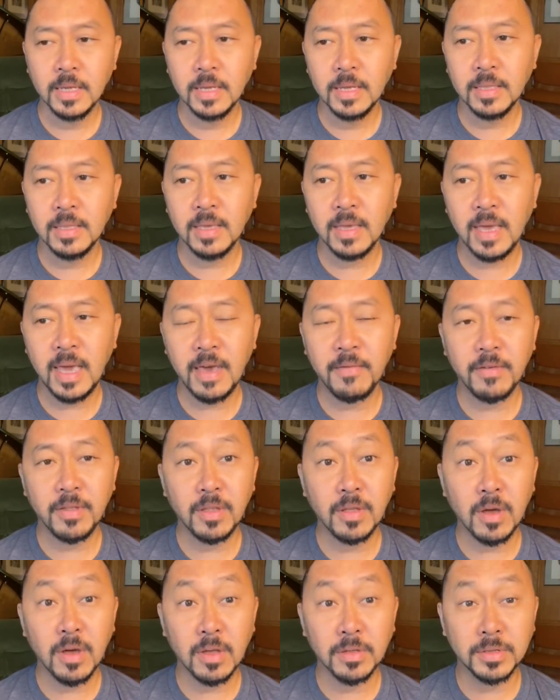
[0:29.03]
They
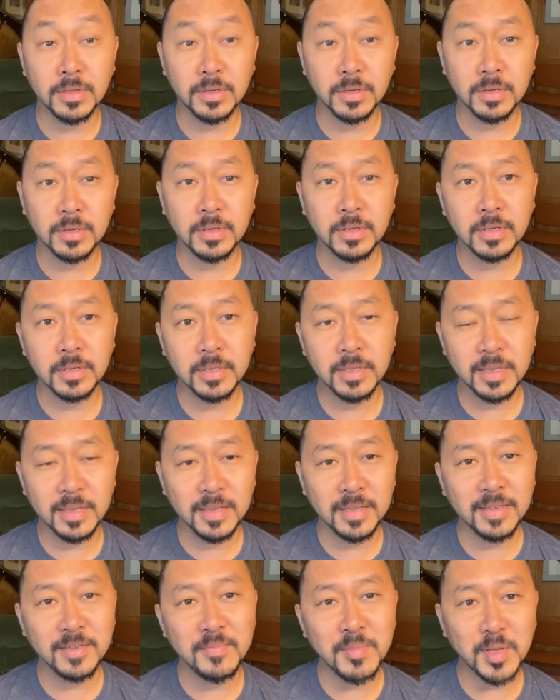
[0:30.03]
haven't altered
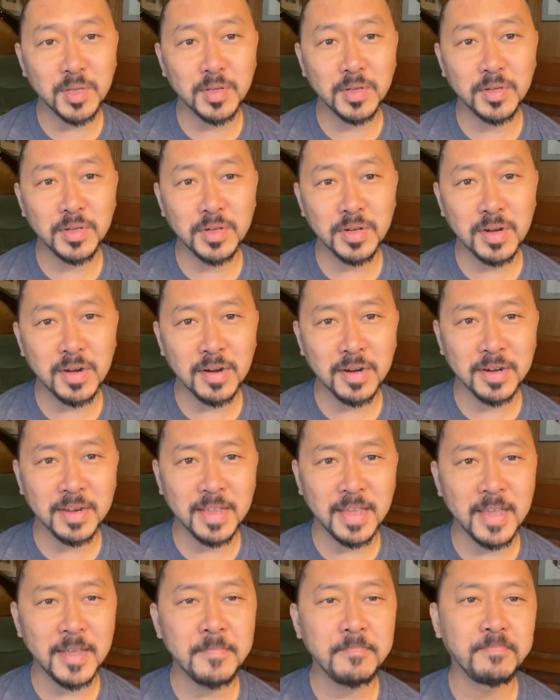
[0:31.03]
the messenger
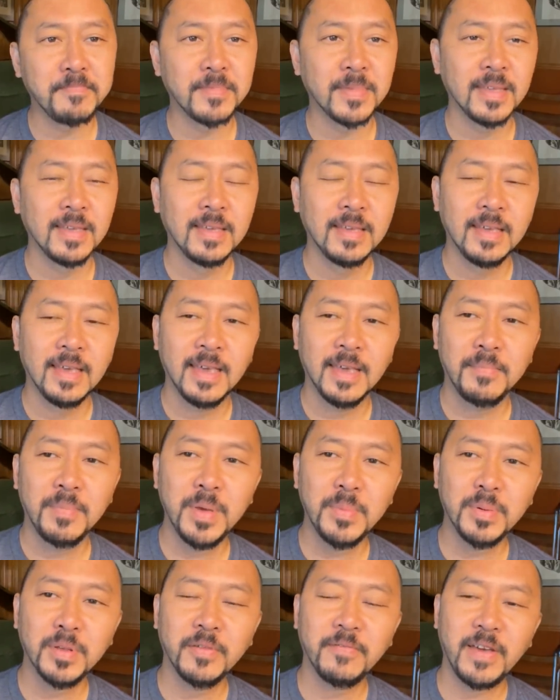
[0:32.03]
RNA.
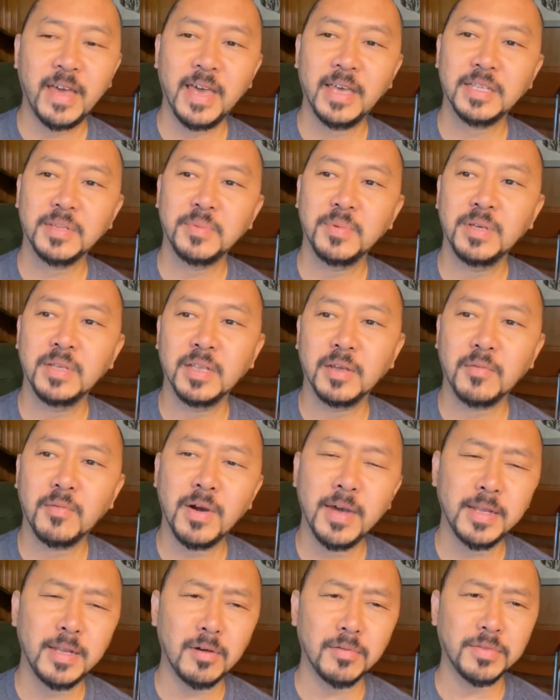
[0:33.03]
People have asked me, like,
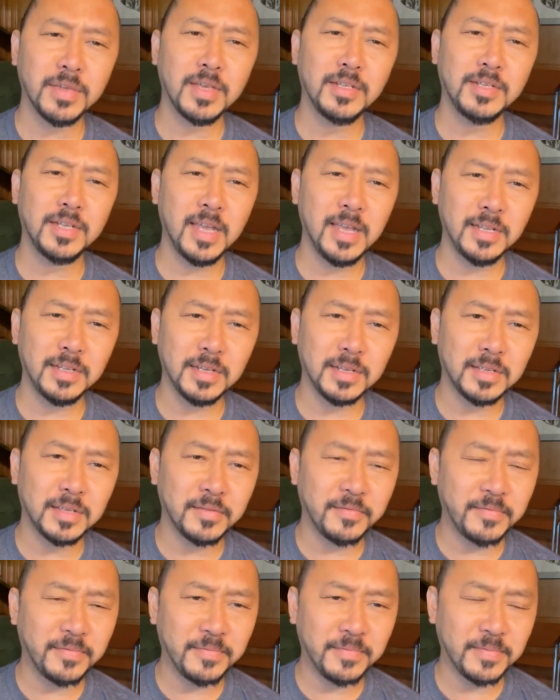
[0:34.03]
why don't they change it
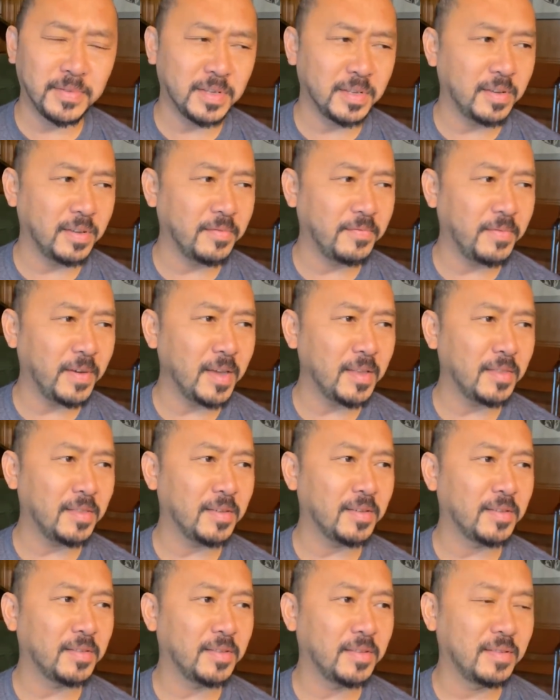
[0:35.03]
to fight
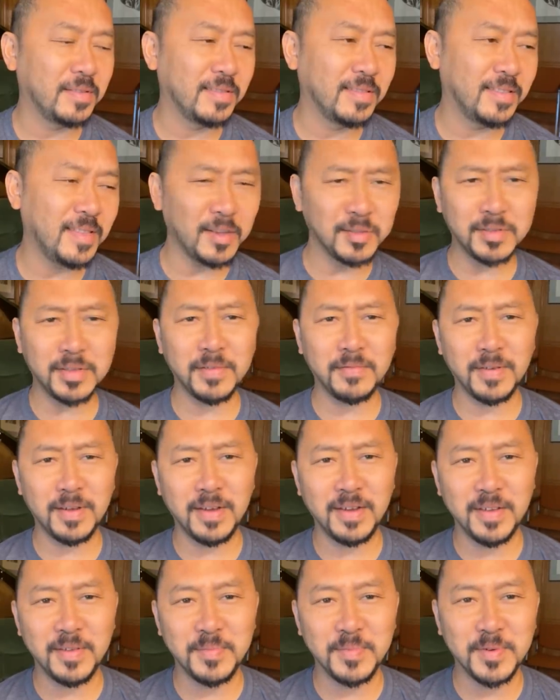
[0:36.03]
the Delta
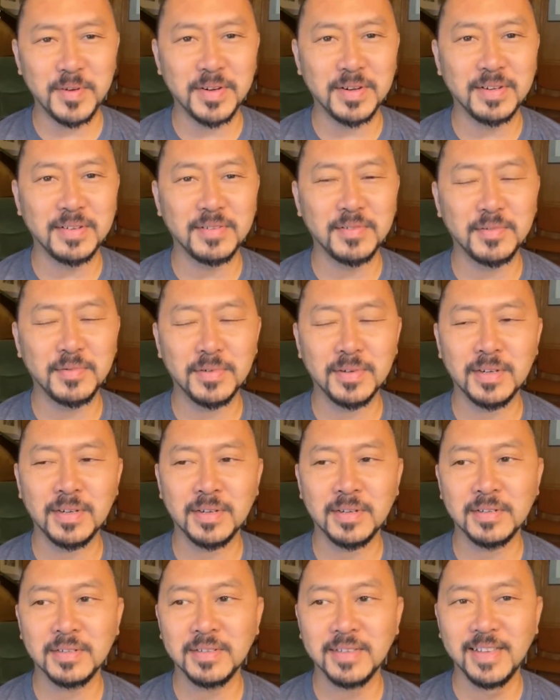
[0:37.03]
variant more?
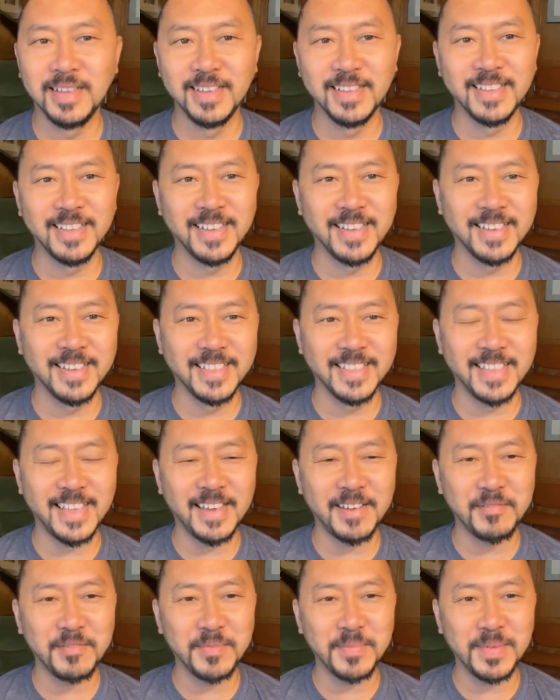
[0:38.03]
Well,
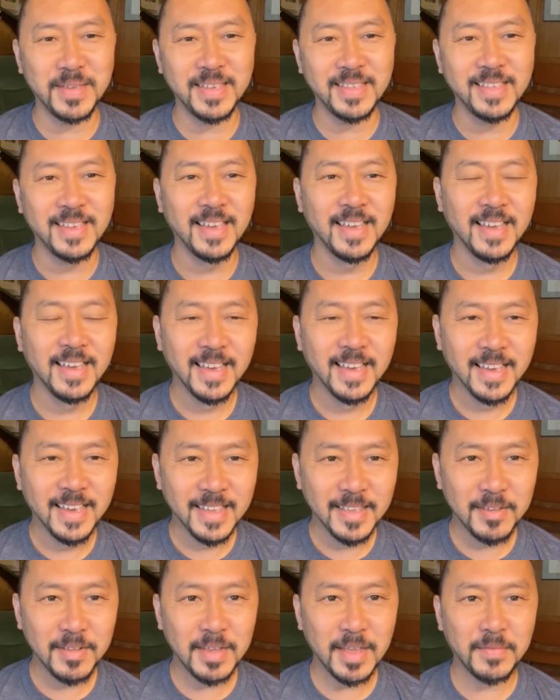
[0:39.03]
that would mean
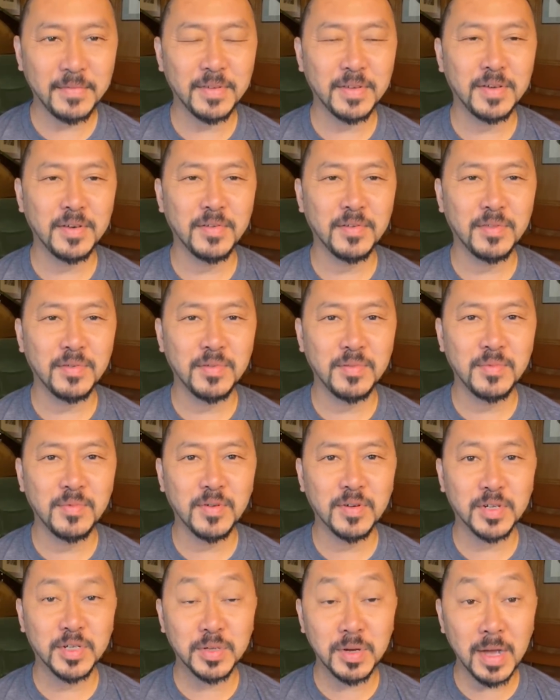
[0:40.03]
you'd have to go through
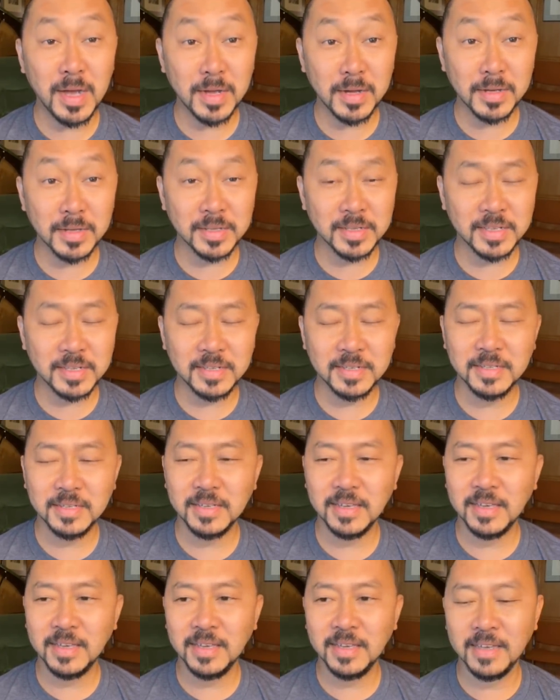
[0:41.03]
more trials
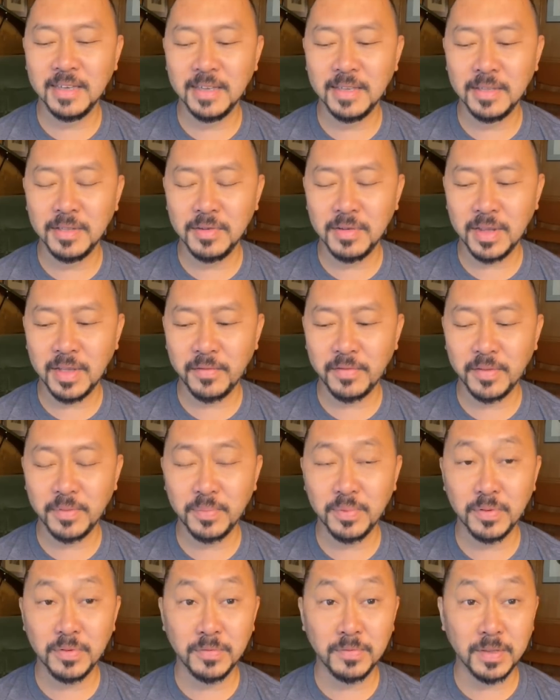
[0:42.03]
and you'd have to
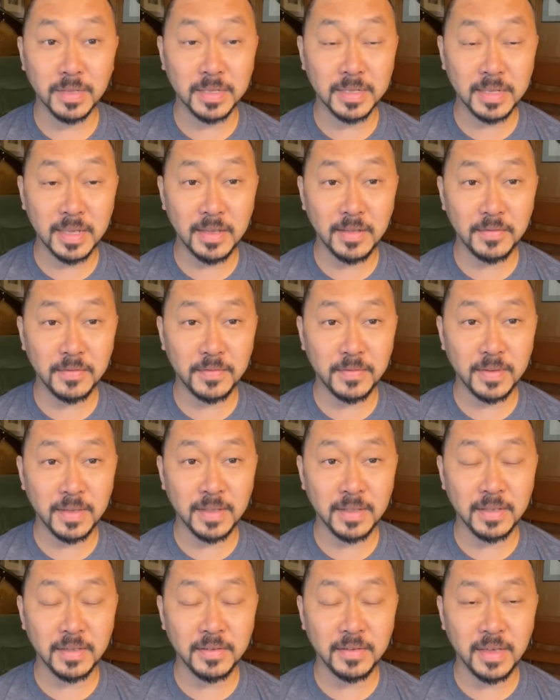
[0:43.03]
prove it's safe
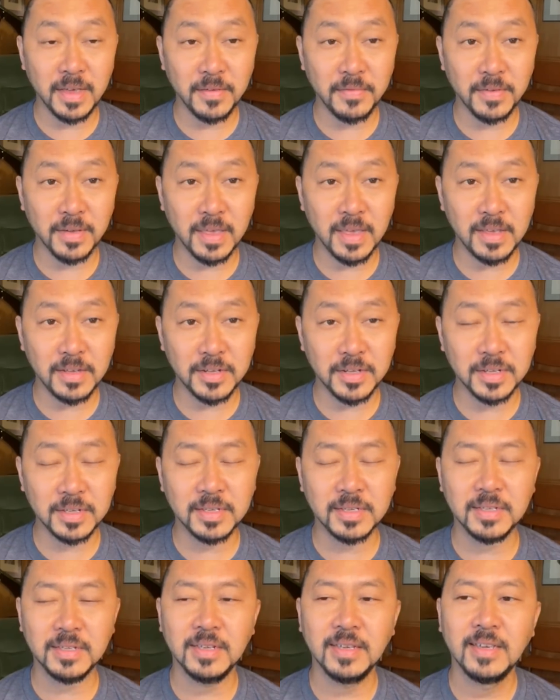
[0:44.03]
and
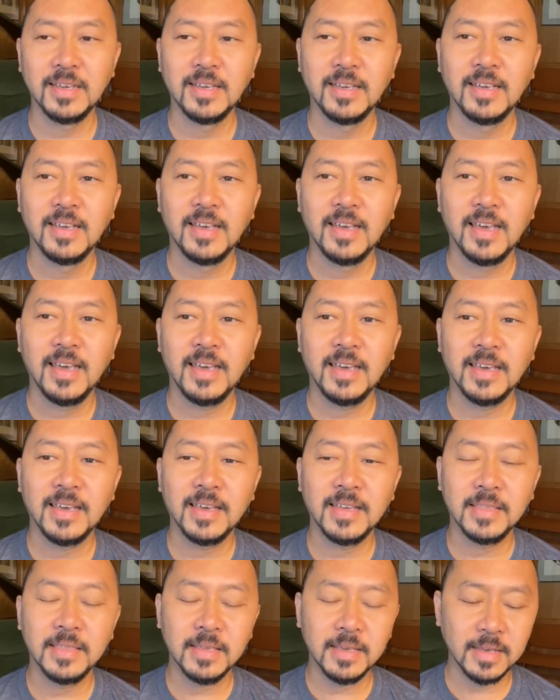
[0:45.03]
efficacious
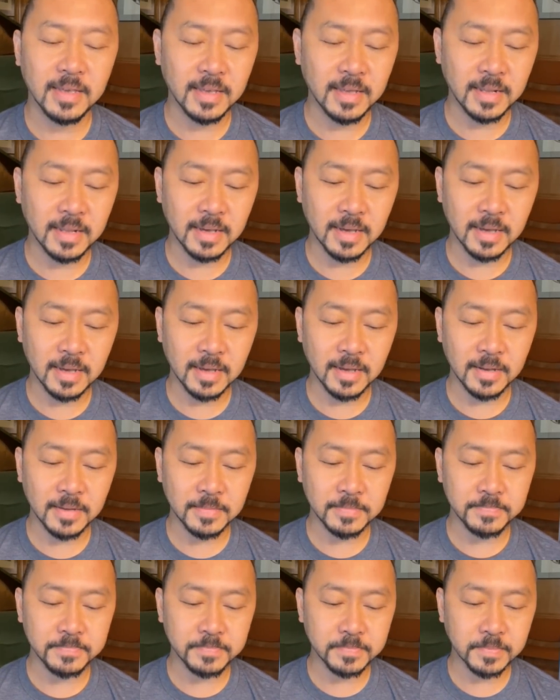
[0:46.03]
and then
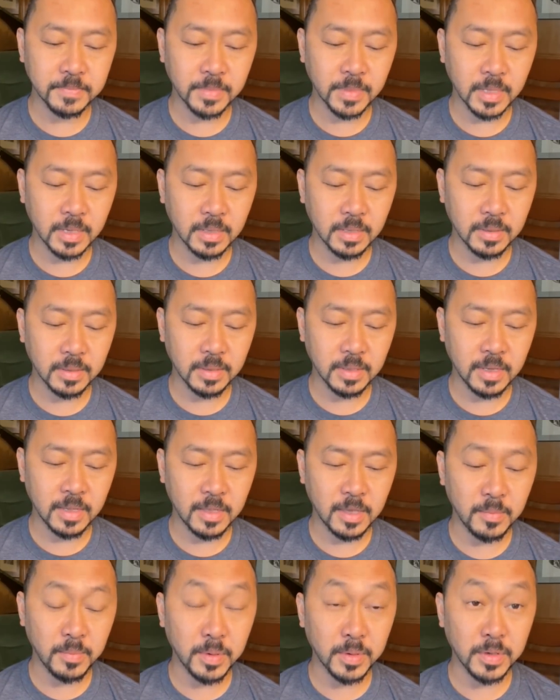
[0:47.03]

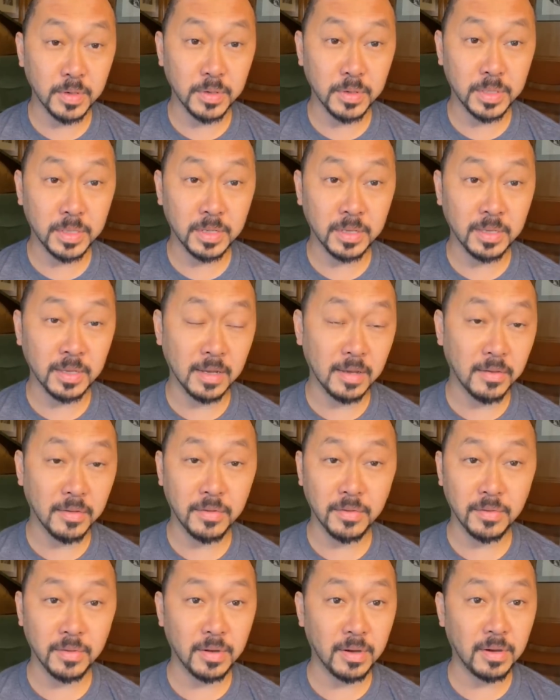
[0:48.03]
produce it and then go
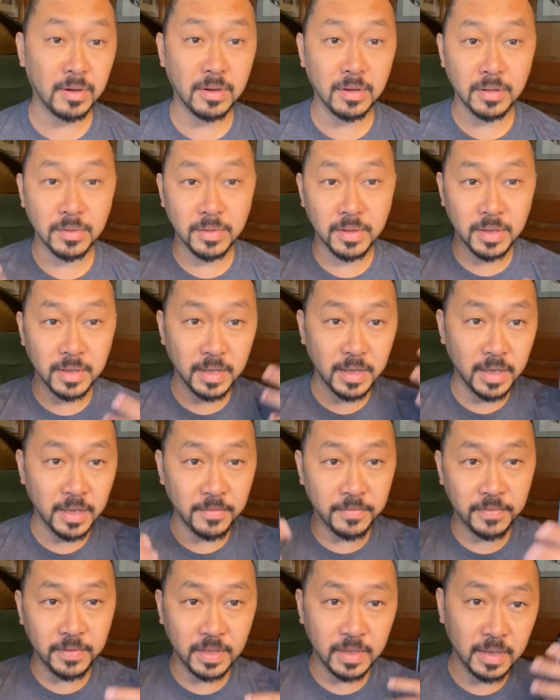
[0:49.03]
through all the
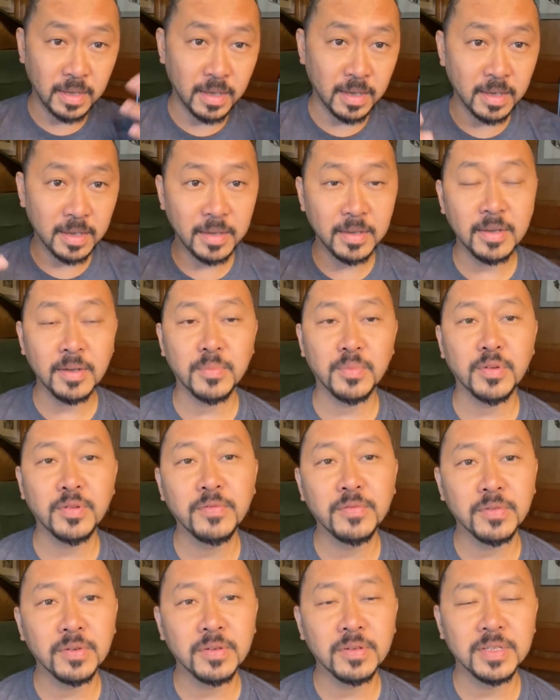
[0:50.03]
FDA
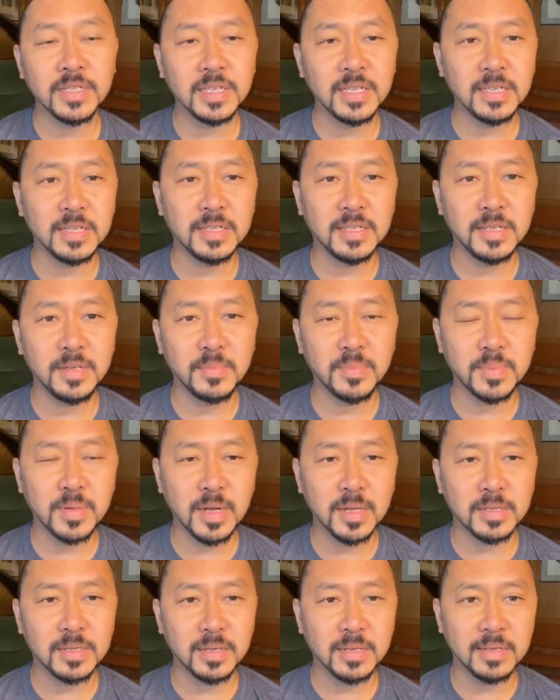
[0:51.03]
approval and CDC
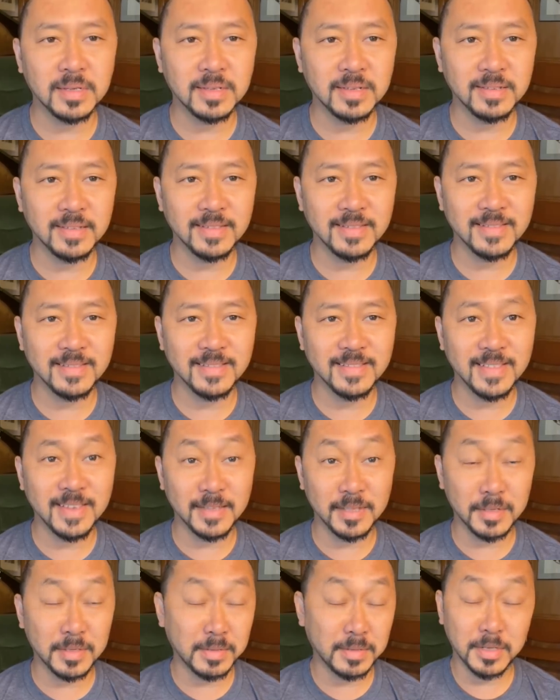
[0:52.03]
process, and
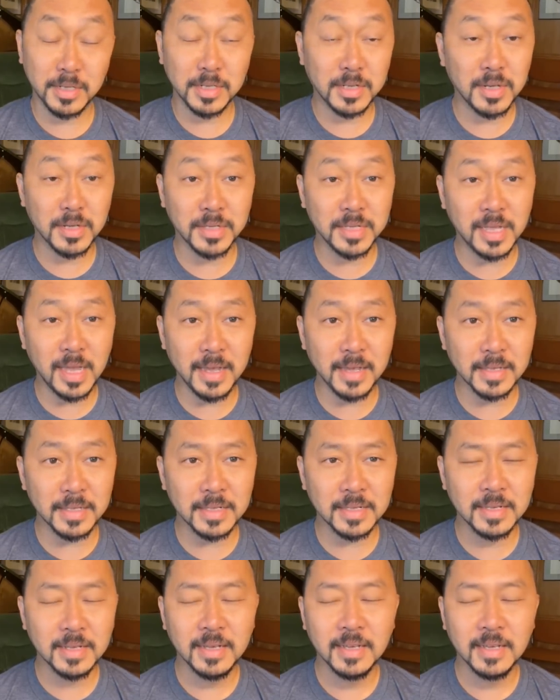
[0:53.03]
that's just called science.